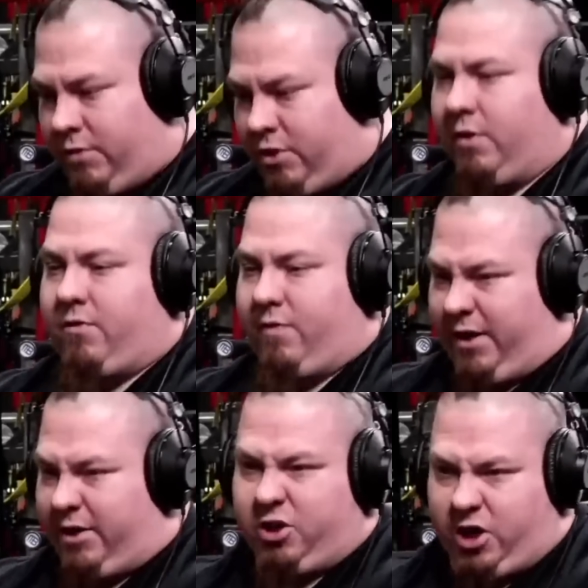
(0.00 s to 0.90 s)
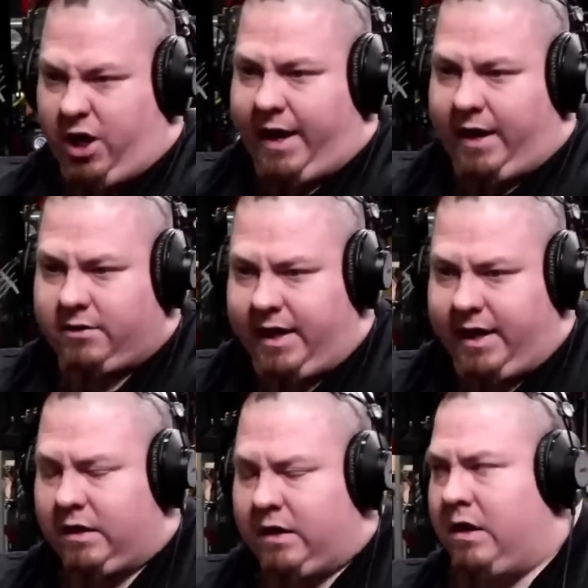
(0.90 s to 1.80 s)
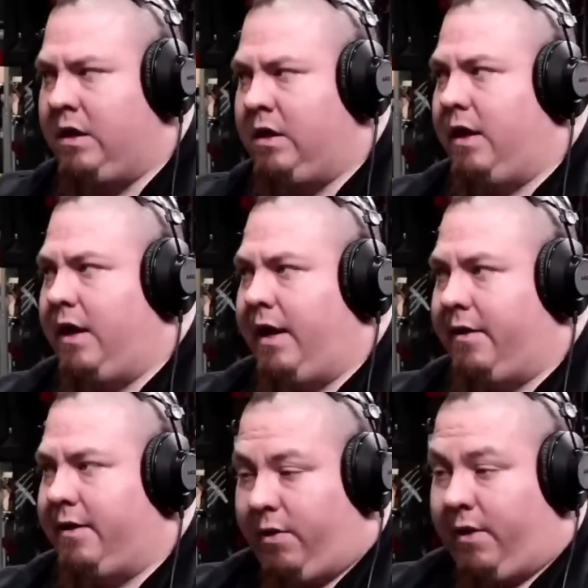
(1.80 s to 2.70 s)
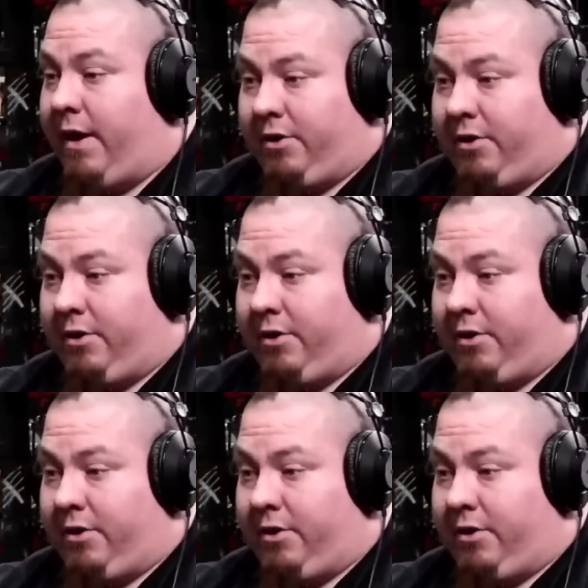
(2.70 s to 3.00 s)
two to three inches shy, say. Mm-hmm. Uh, you know, a,